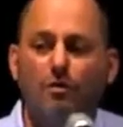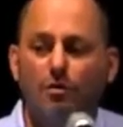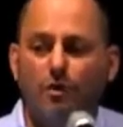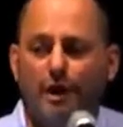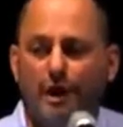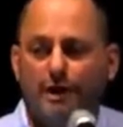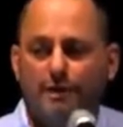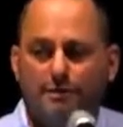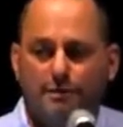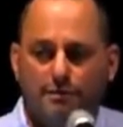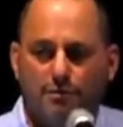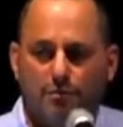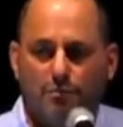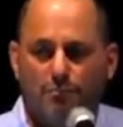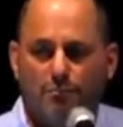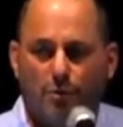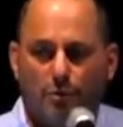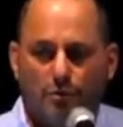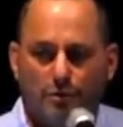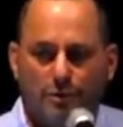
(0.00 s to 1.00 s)
connected
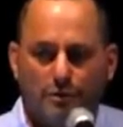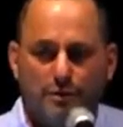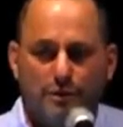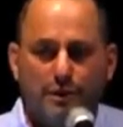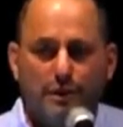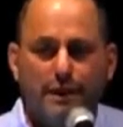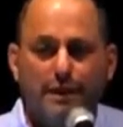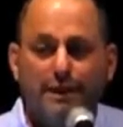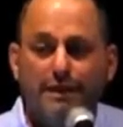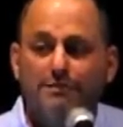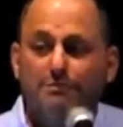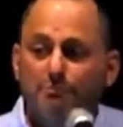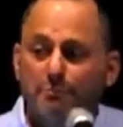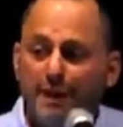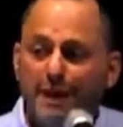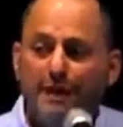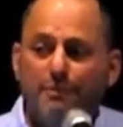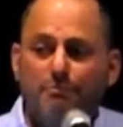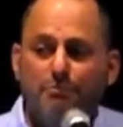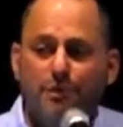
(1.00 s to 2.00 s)
component. It
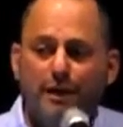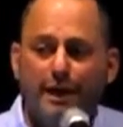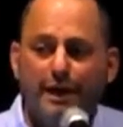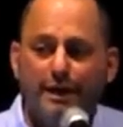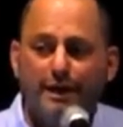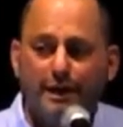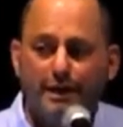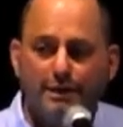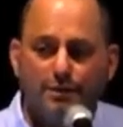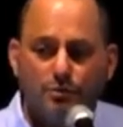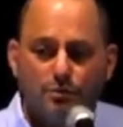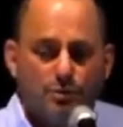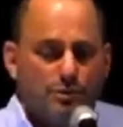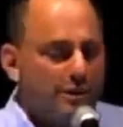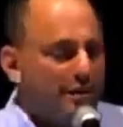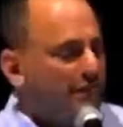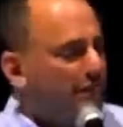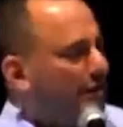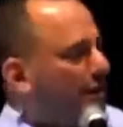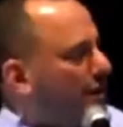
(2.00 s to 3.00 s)
may break into
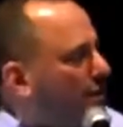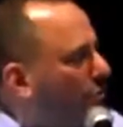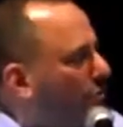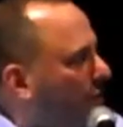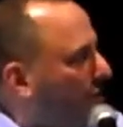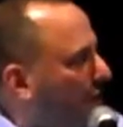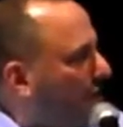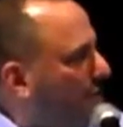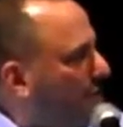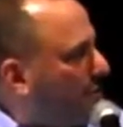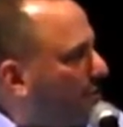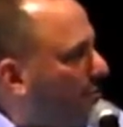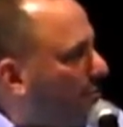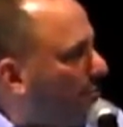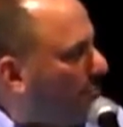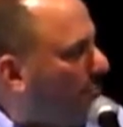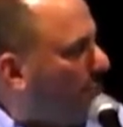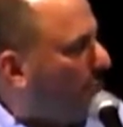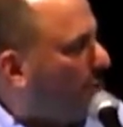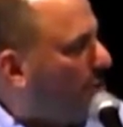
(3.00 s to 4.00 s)
several connected
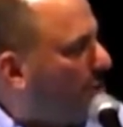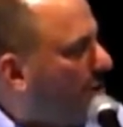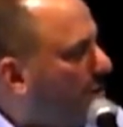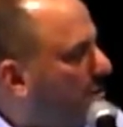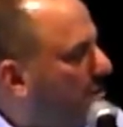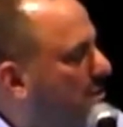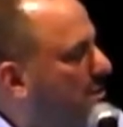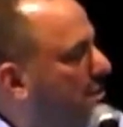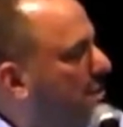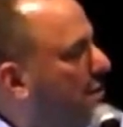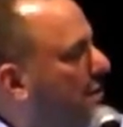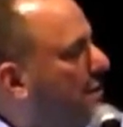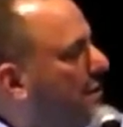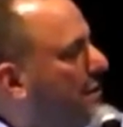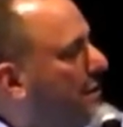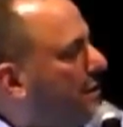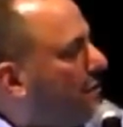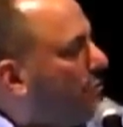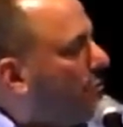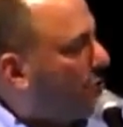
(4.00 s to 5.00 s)
components,
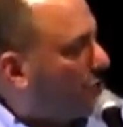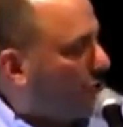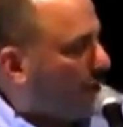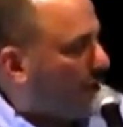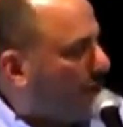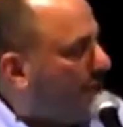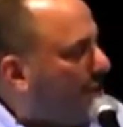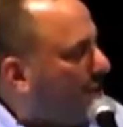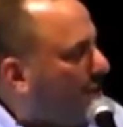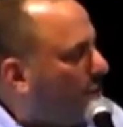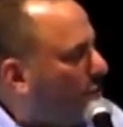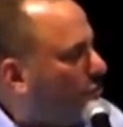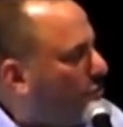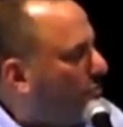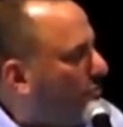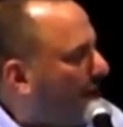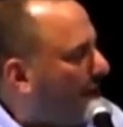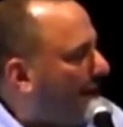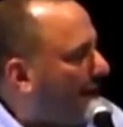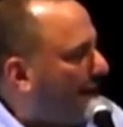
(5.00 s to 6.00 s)
which I
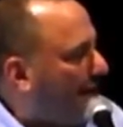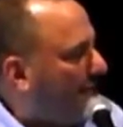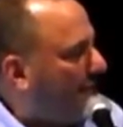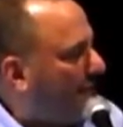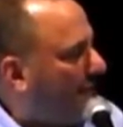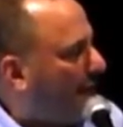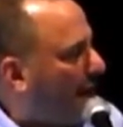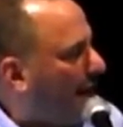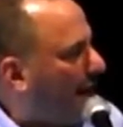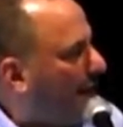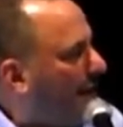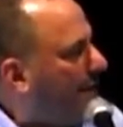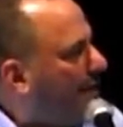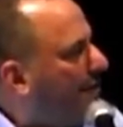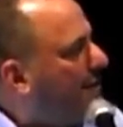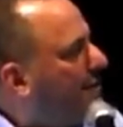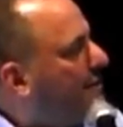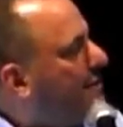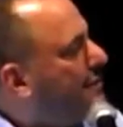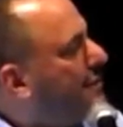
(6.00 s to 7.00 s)
denote by Fi.
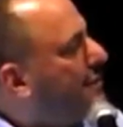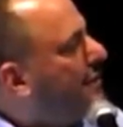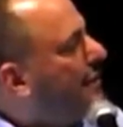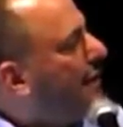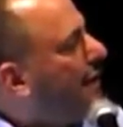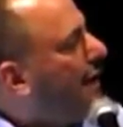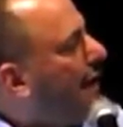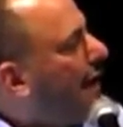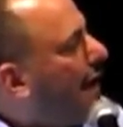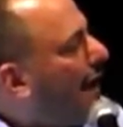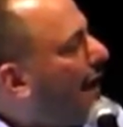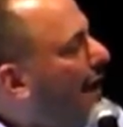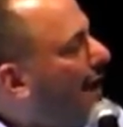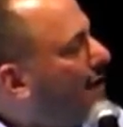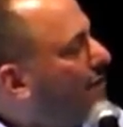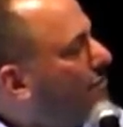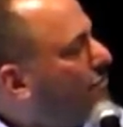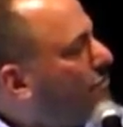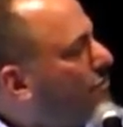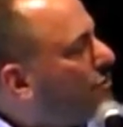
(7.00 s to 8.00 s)

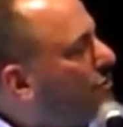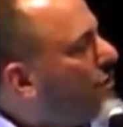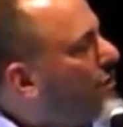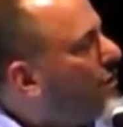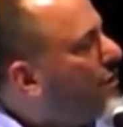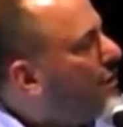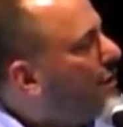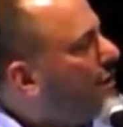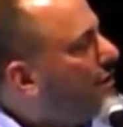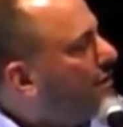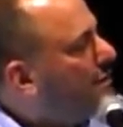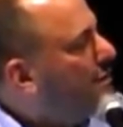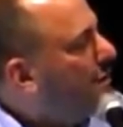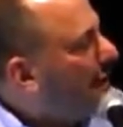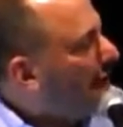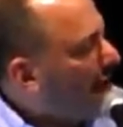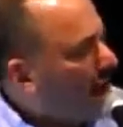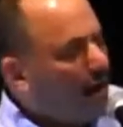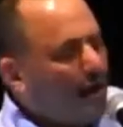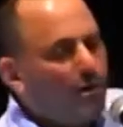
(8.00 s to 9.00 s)
And
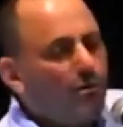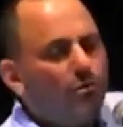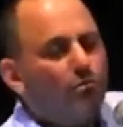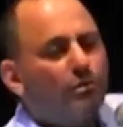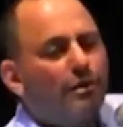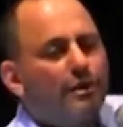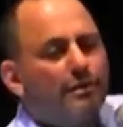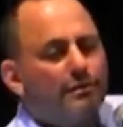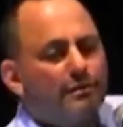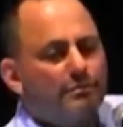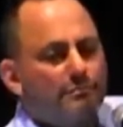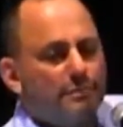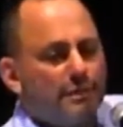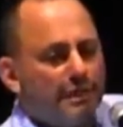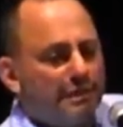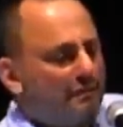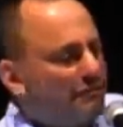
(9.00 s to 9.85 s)
the algorithm, the